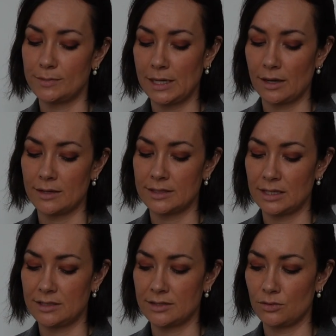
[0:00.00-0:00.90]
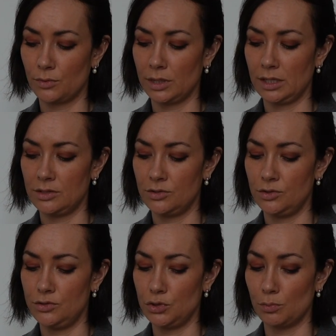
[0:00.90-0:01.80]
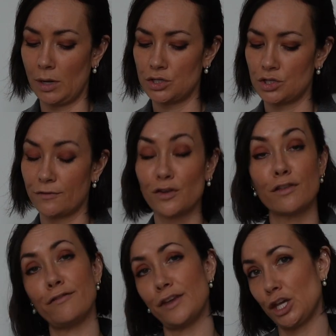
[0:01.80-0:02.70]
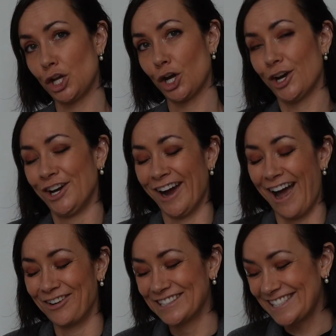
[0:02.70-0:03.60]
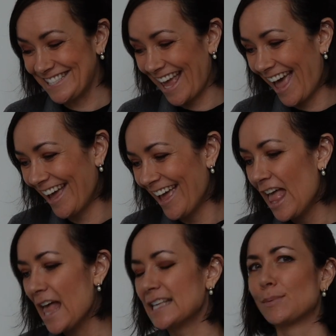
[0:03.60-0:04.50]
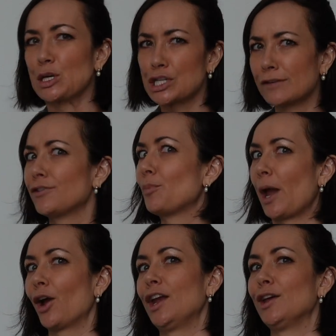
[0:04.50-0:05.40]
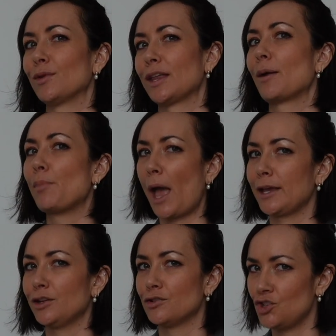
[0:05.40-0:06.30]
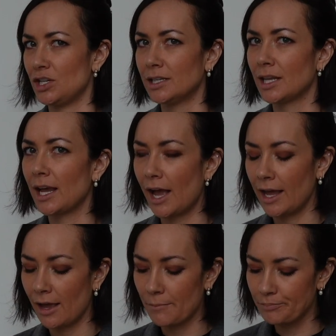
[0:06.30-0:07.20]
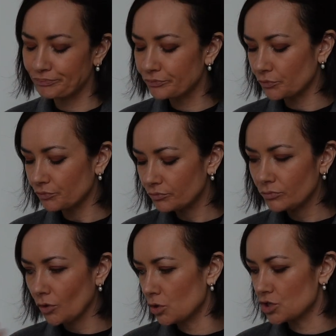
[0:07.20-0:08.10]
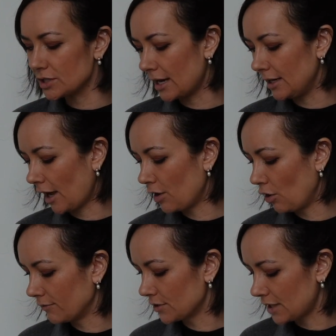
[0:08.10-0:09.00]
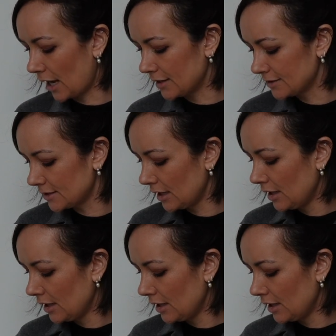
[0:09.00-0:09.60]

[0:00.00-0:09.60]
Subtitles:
because it doesn't really do much for the figure, I would say, especially if you're pairing it with like a baggier jean like I am, or just any kind of oversized